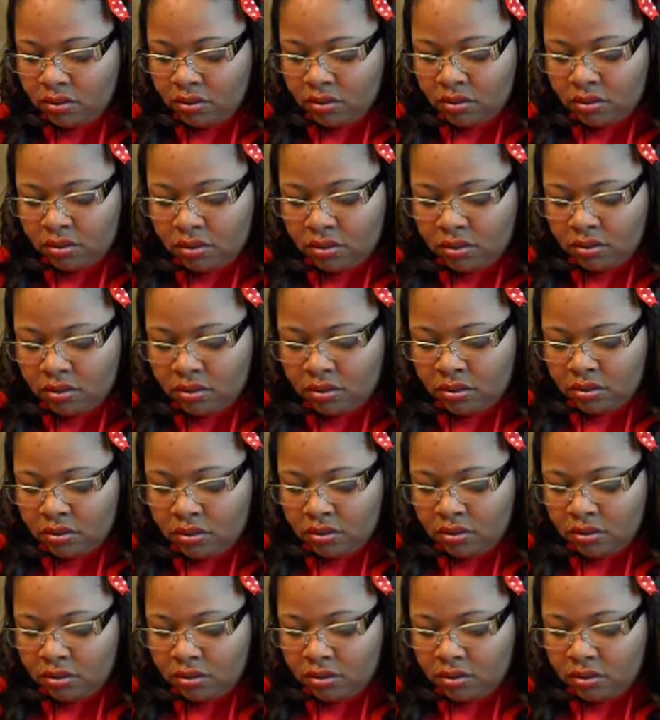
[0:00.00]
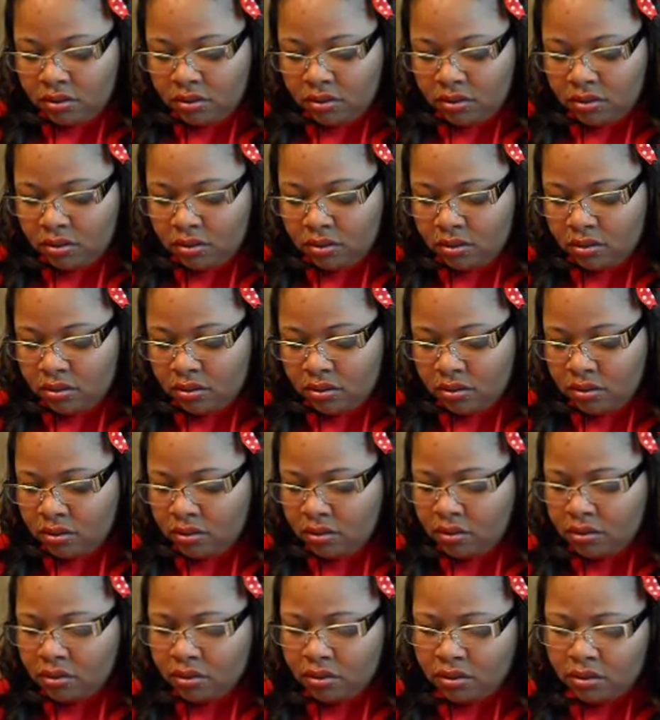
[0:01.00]

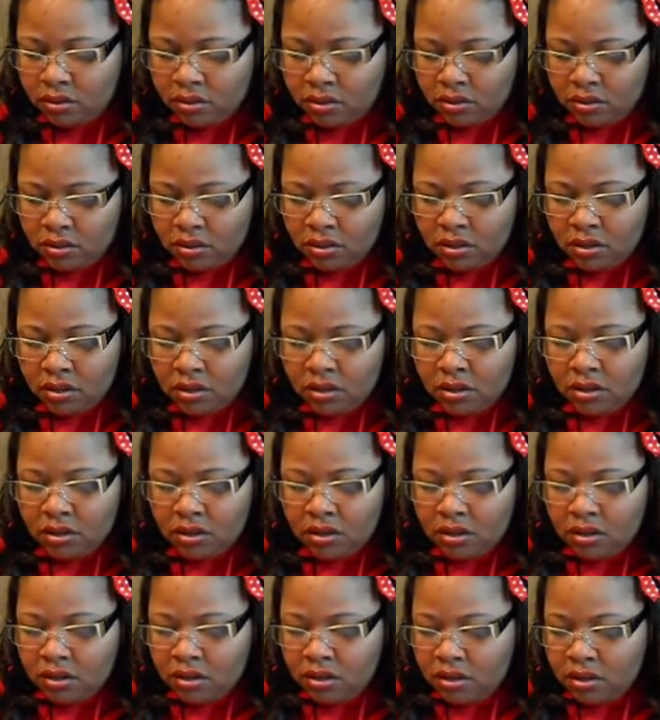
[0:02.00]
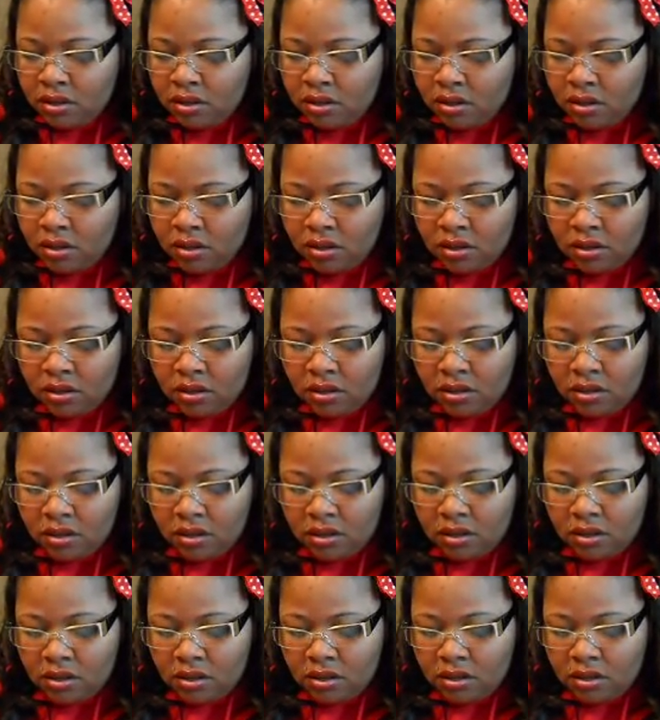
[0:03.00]

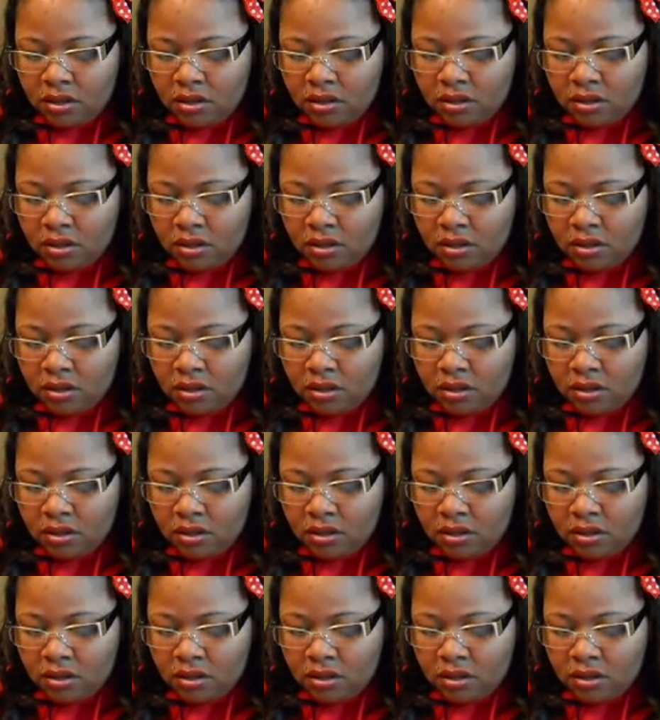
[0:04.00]
Nothing is said.